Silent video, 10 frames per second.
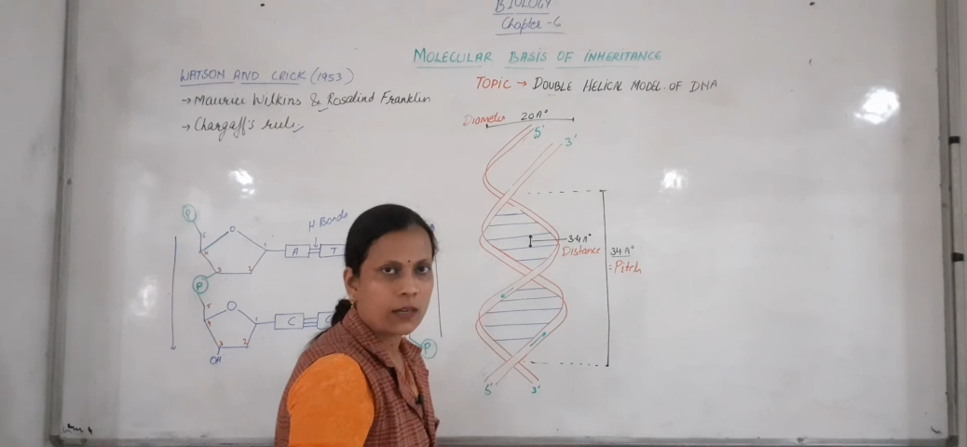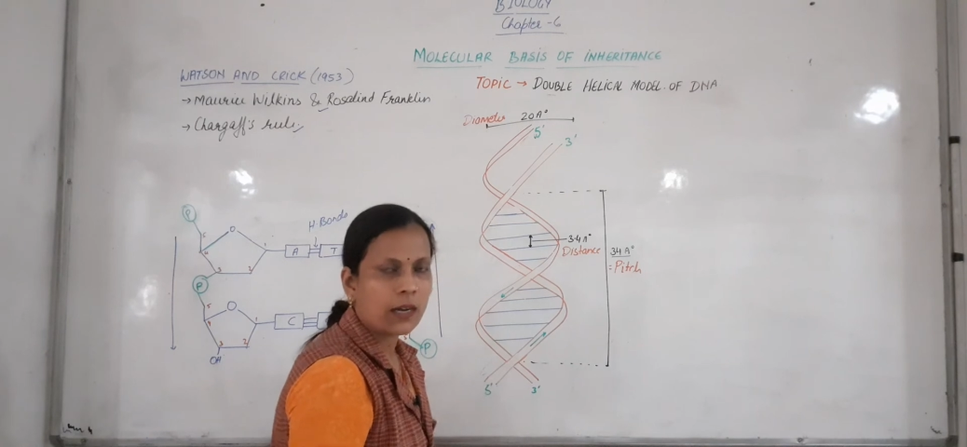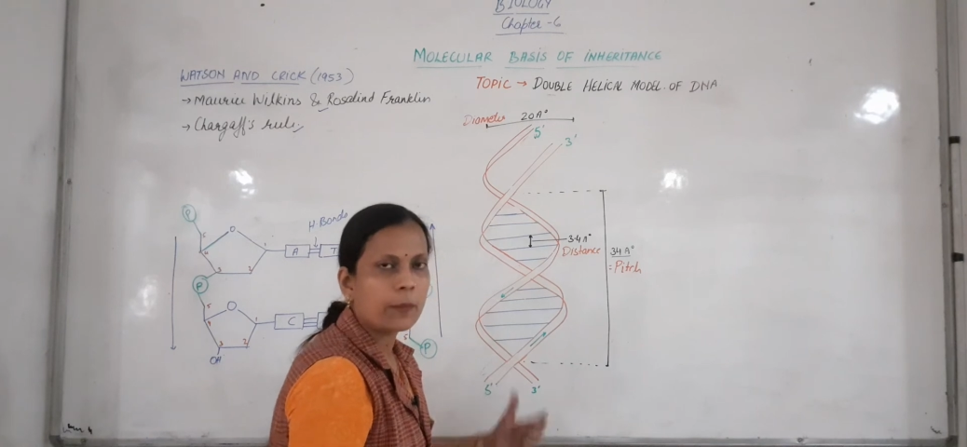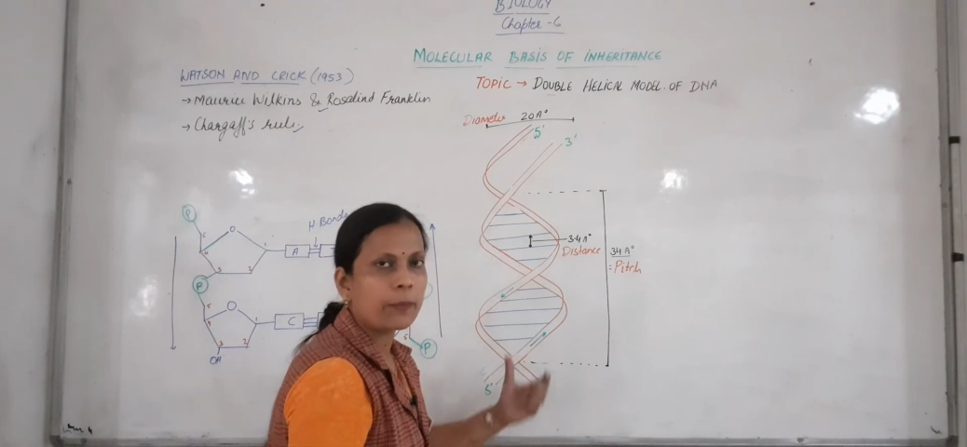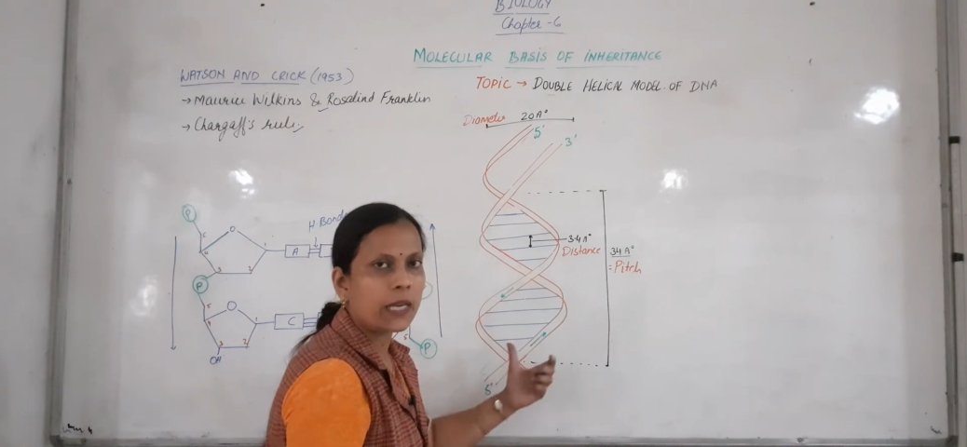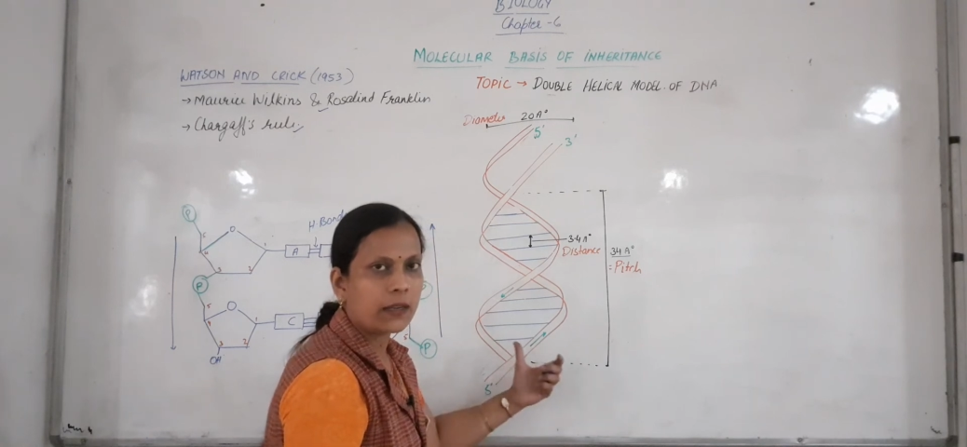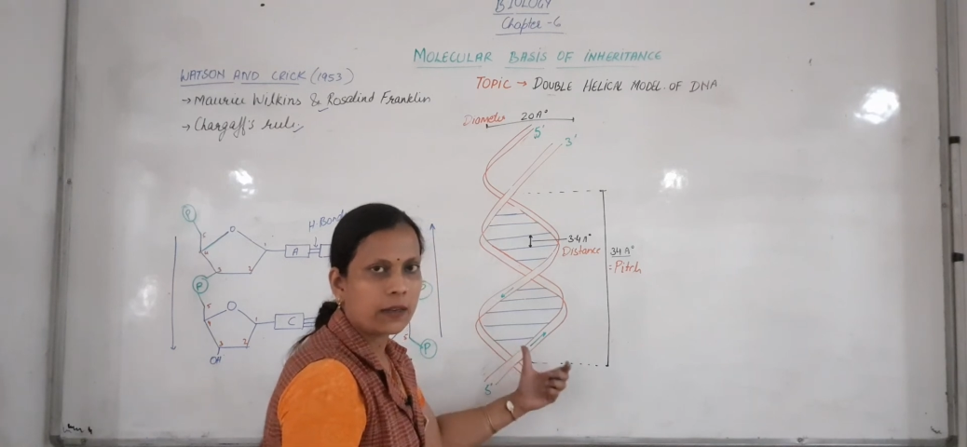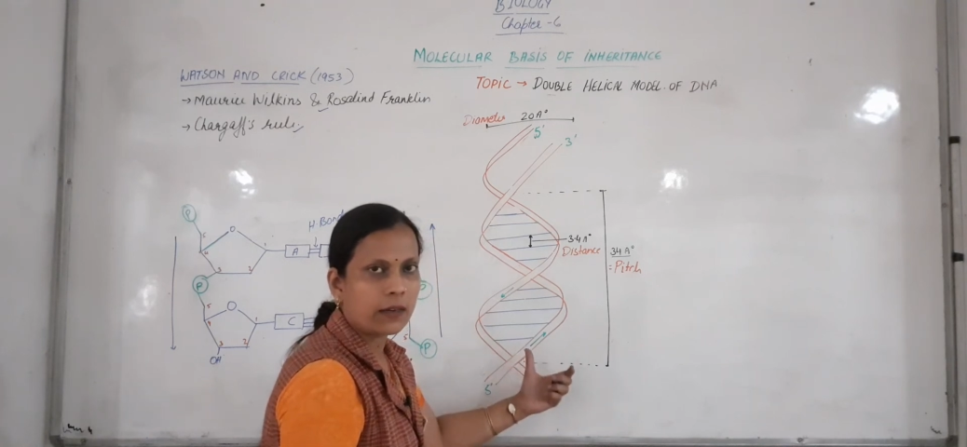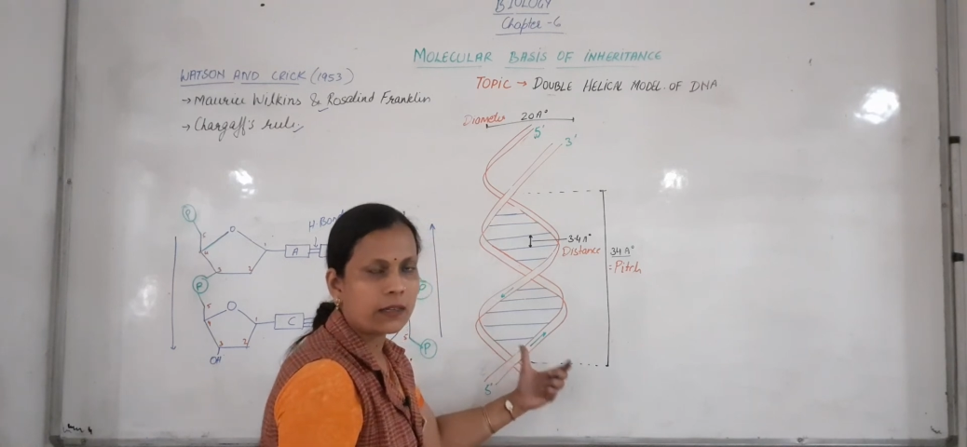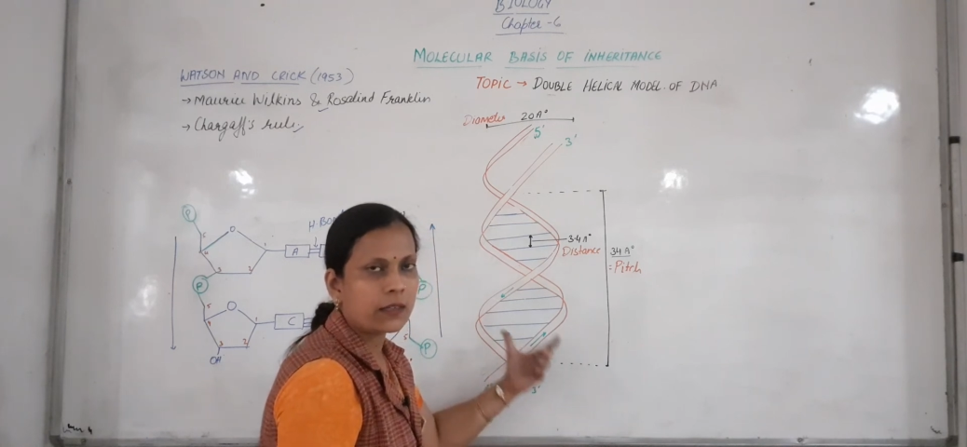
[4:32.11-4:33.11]
A complete
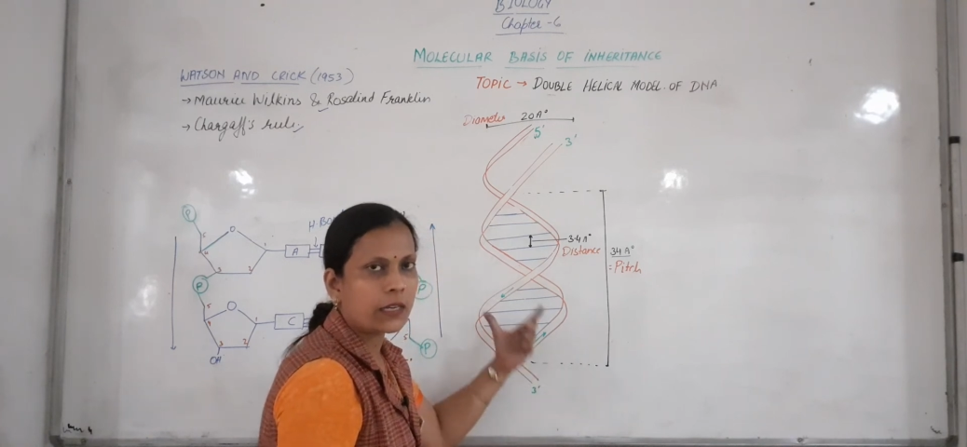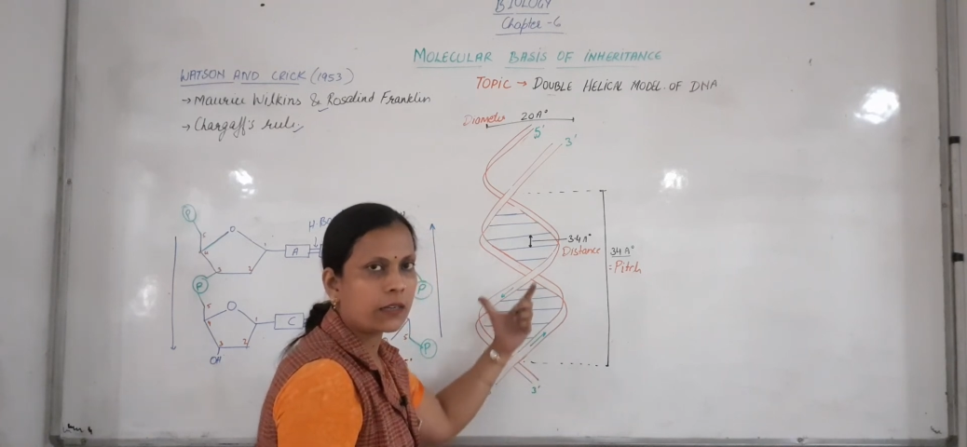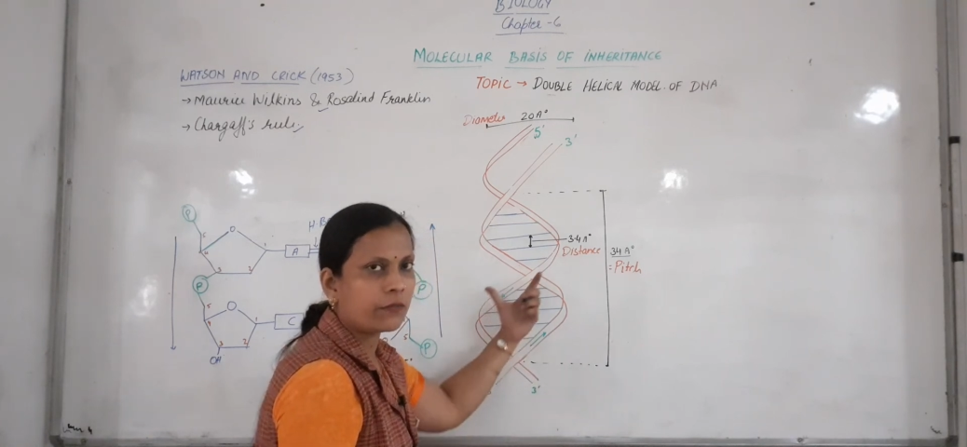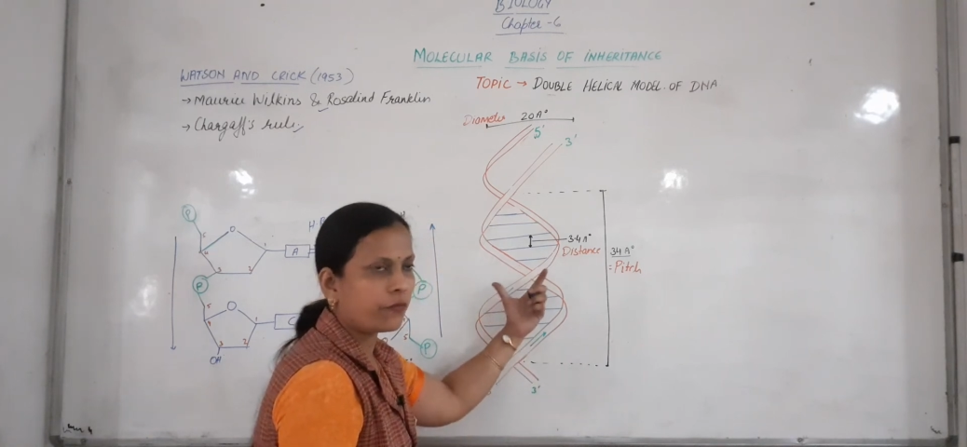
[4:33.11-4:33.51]
turn, it